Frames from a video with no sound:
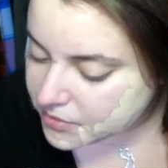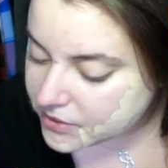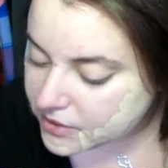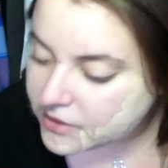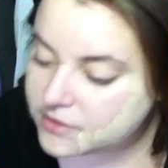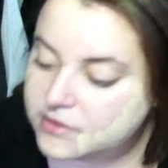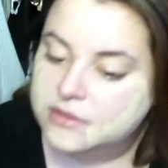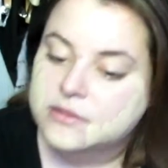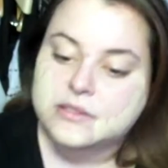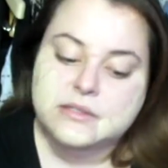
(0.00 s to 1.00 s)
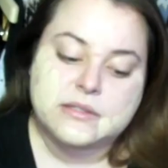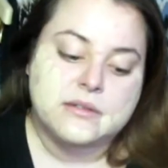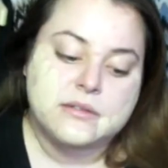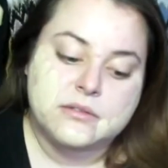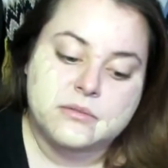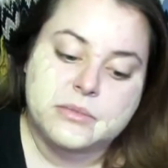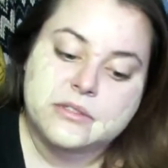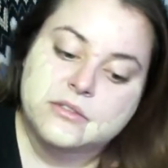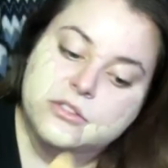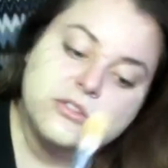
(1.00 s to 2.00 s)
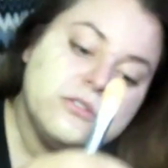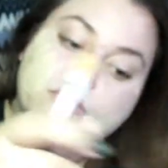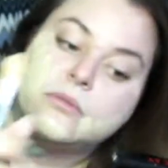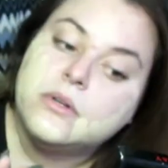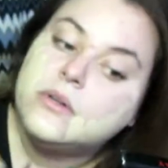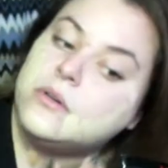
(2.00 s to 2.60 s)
but I think this is a little bit too